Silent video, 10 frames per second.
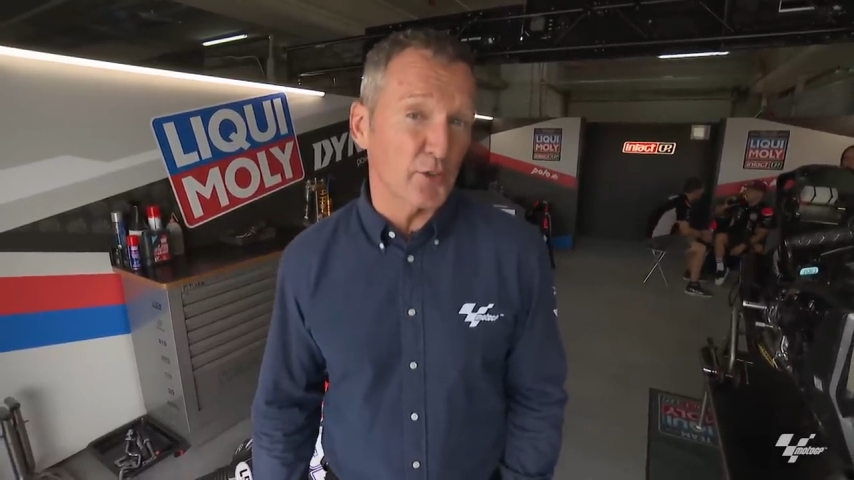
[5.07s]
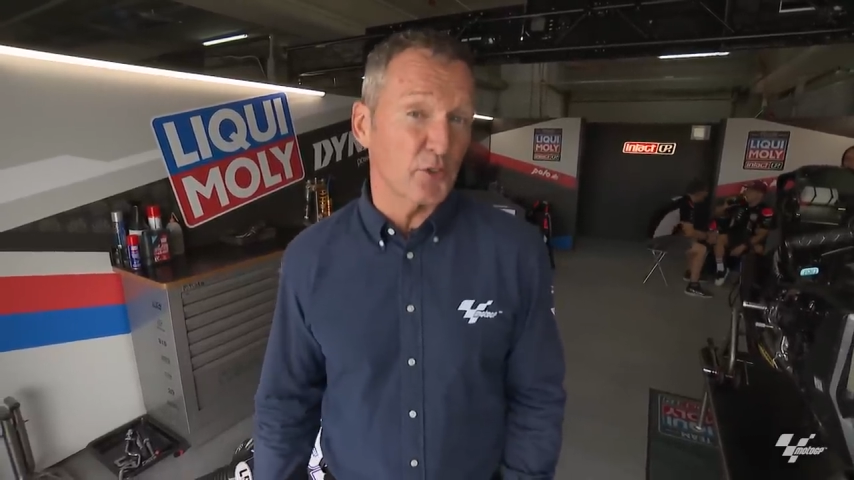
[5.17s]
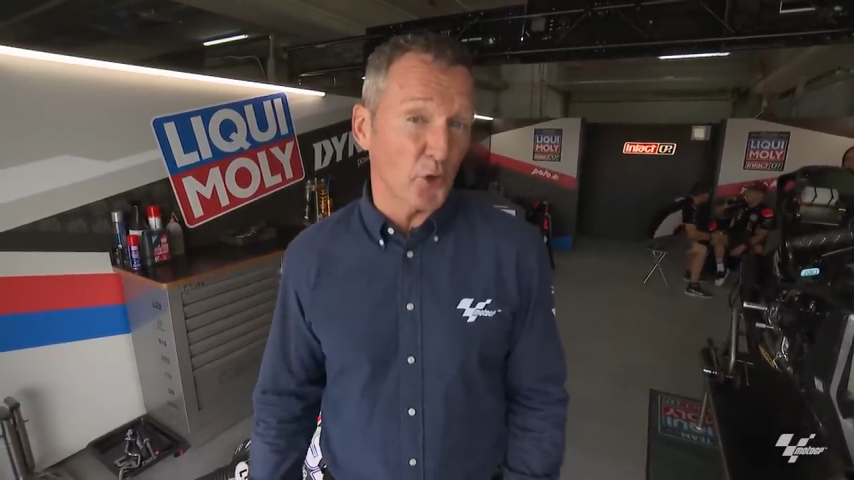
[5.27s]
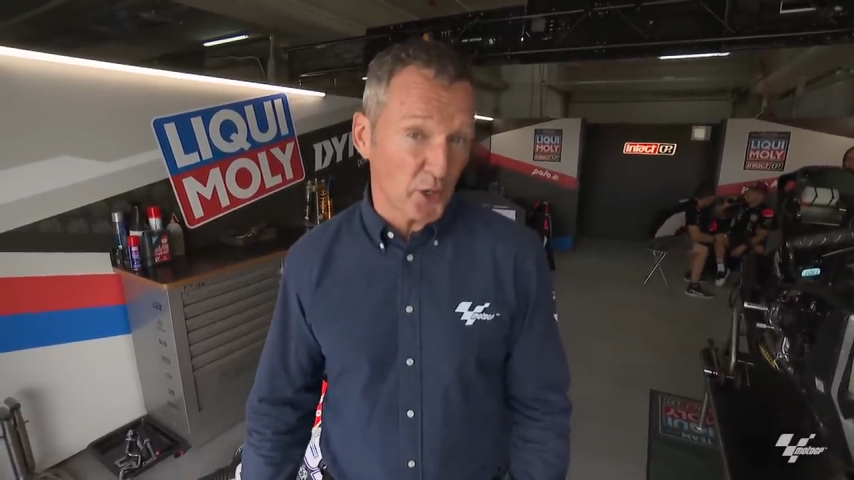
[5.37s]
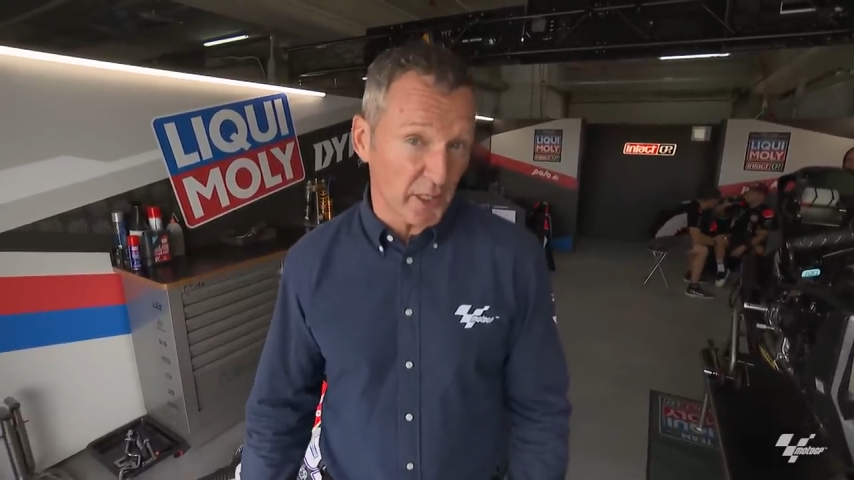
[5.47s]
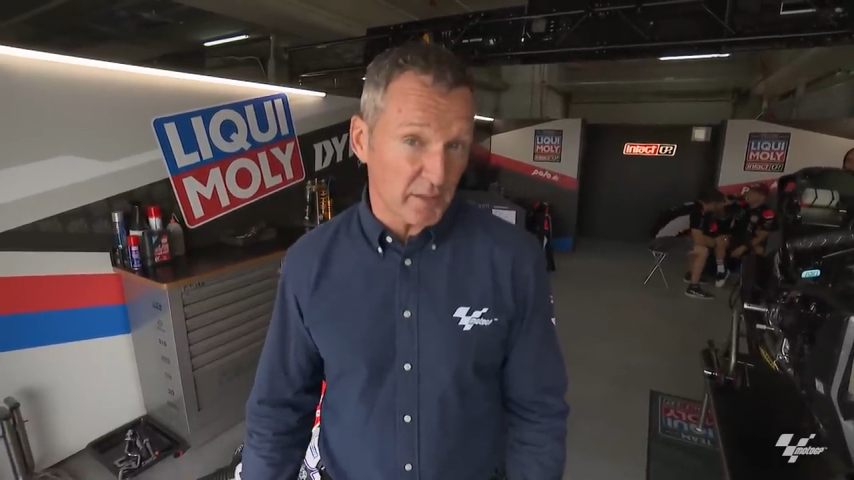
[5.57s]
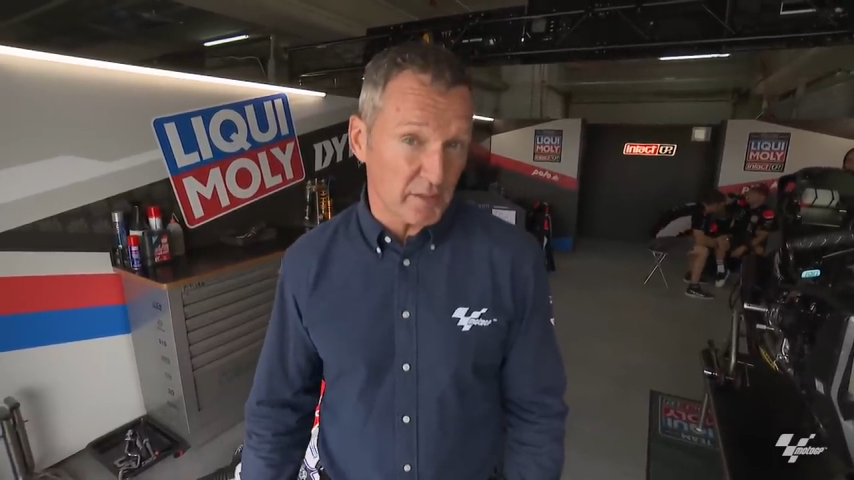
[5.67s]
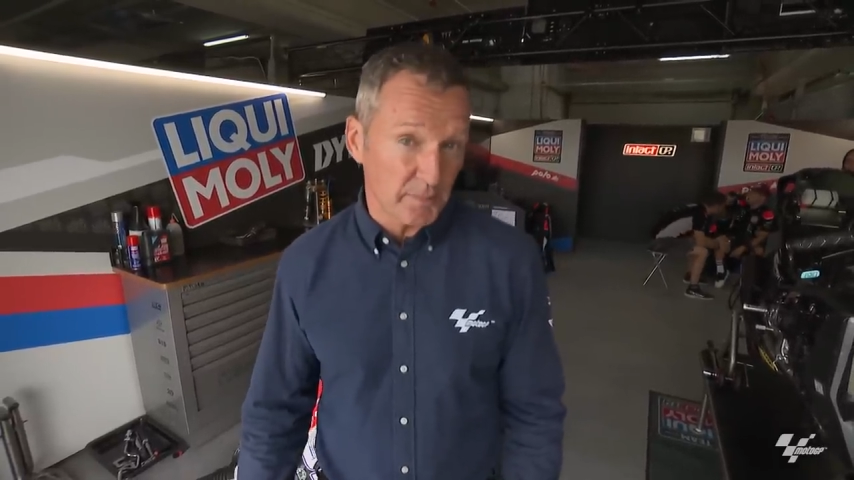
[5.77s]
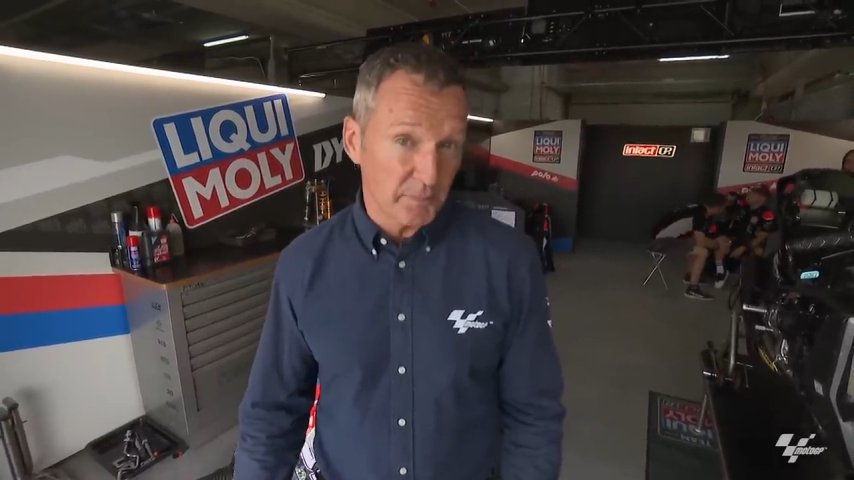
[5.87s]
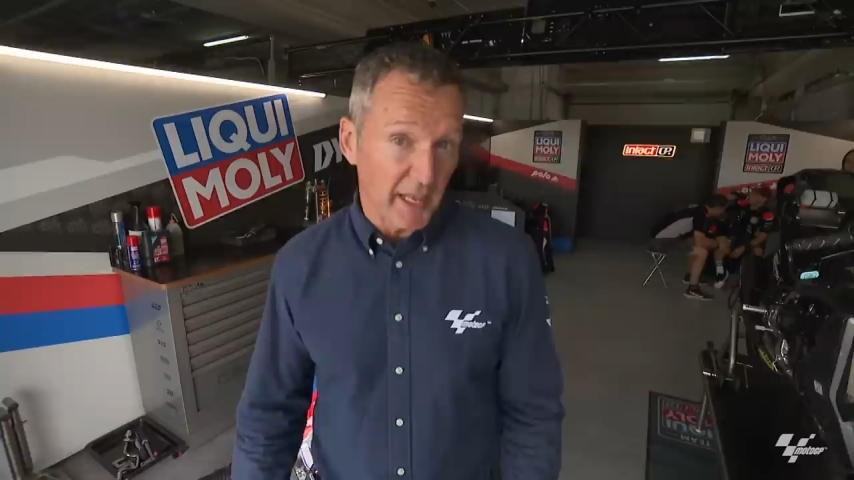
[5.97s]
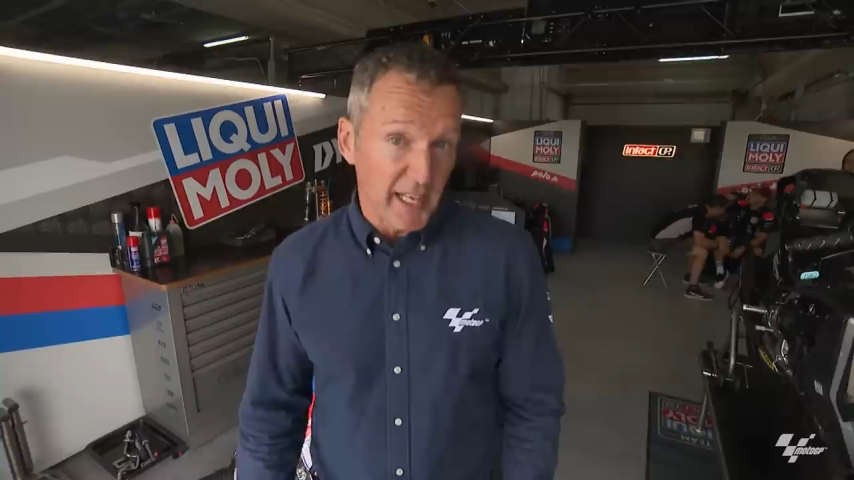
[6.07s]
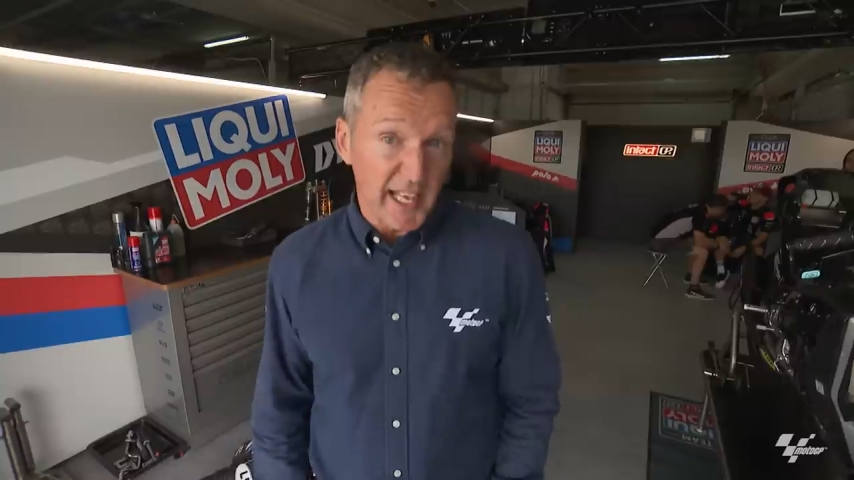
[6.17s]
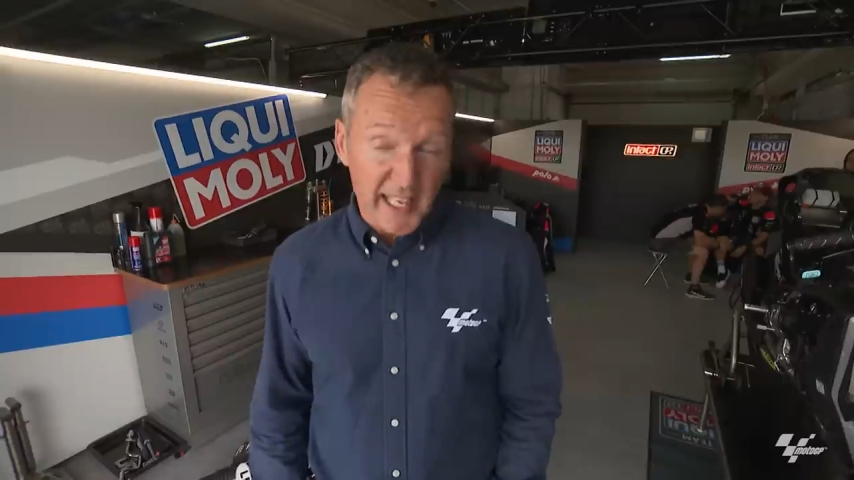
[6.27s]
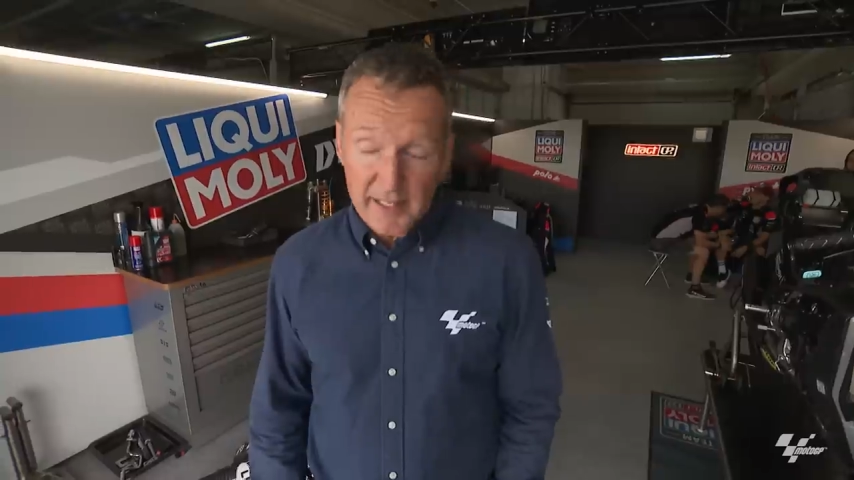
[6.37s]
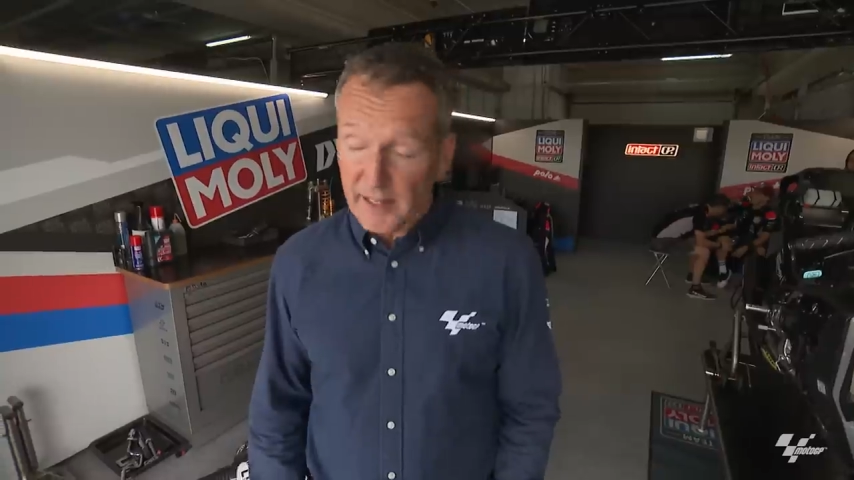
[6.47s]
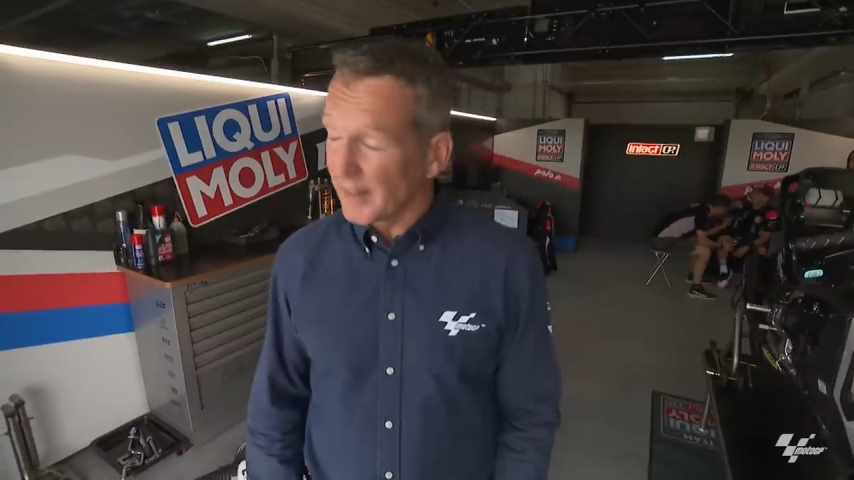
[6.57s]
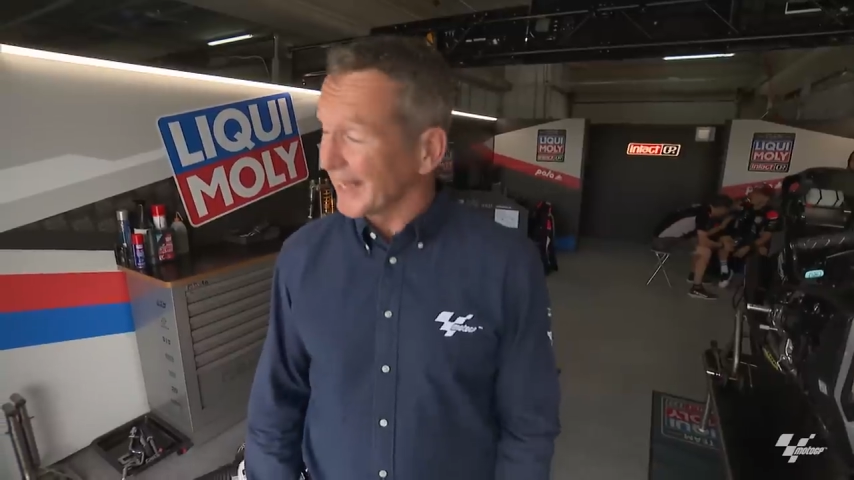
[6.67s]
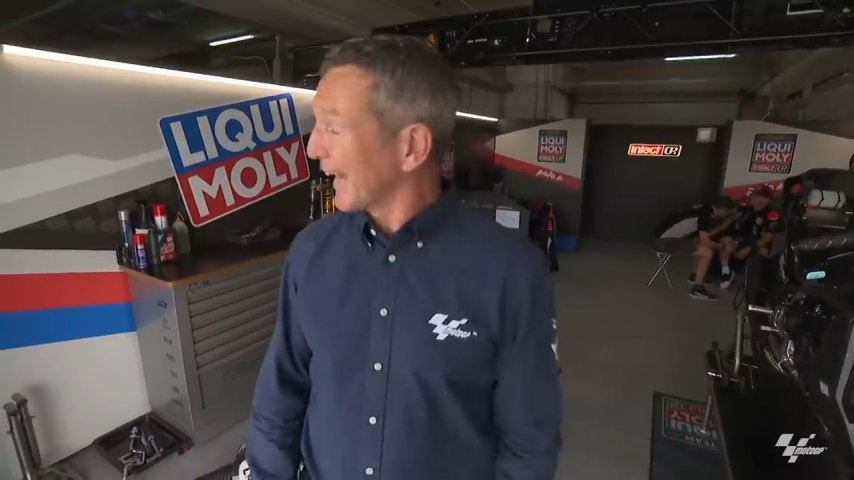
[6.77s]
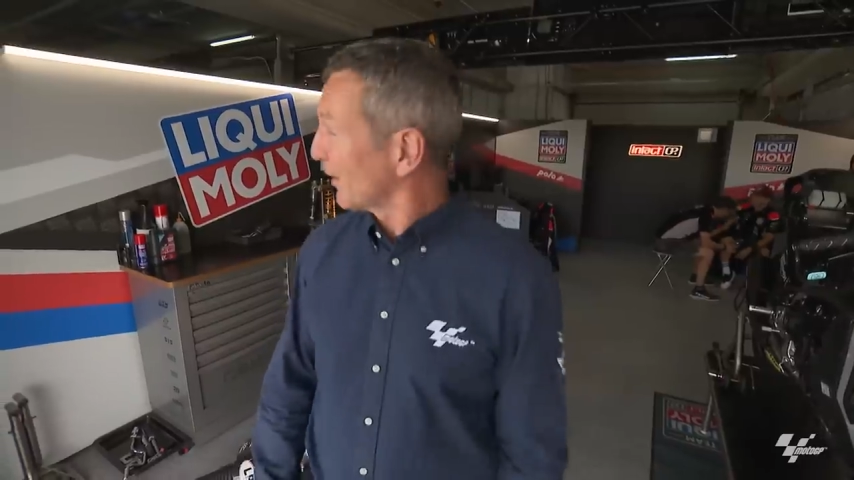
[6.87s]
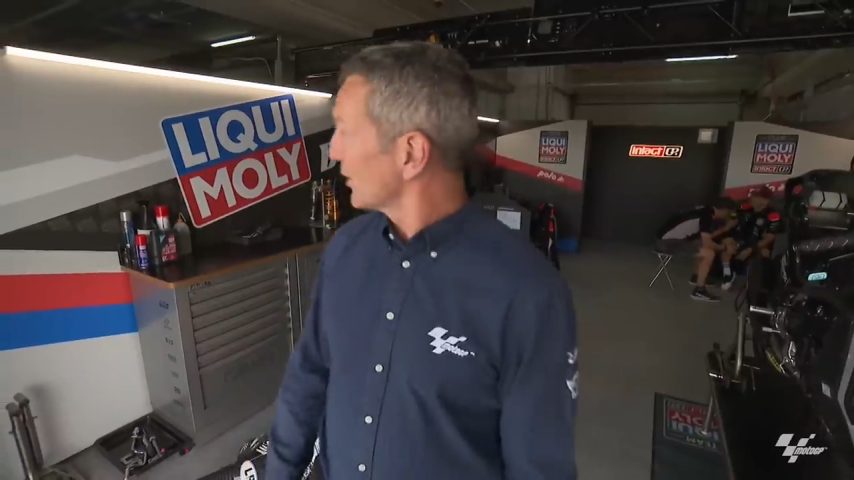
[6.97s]
circuit in the
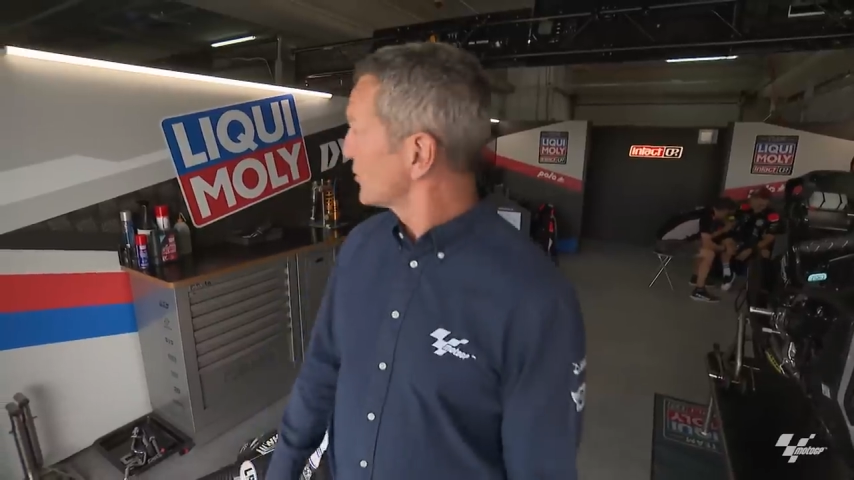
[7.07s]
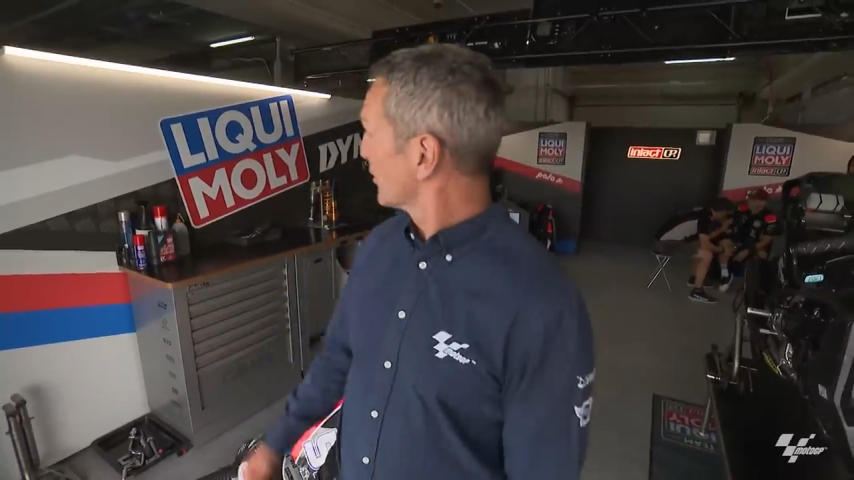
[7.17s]
garage